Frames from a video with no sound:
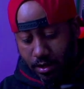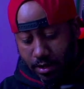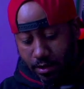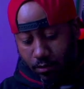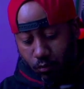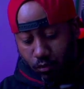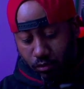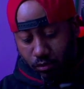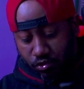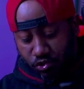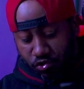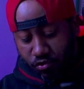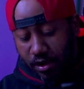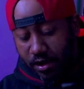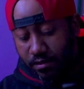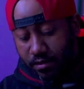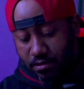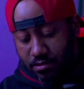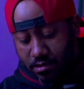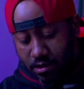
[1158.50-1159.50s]
I will
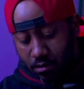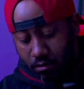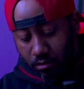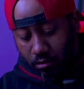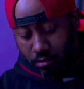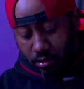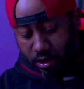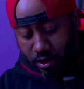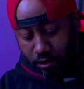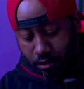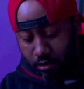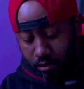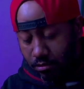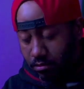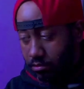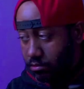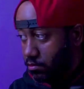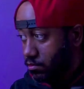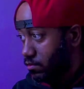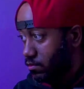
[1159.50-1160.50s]
try these out later
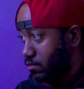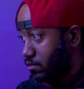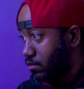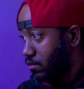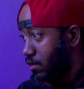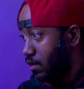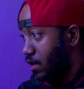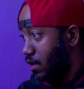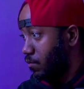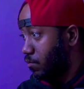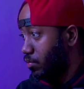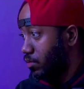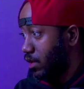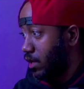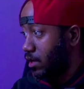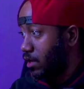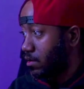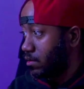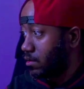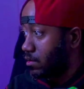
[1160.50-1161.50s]
and
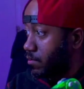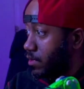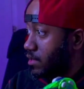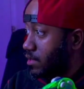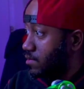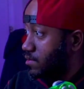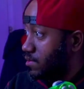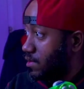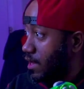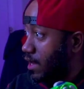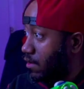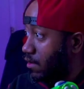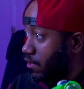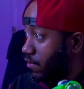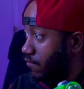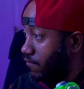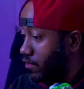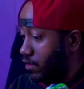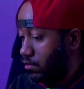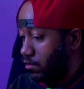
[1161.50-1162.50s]
play on them and see how
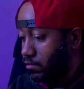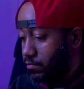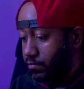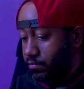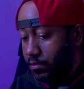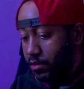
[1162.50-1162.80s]
they feel.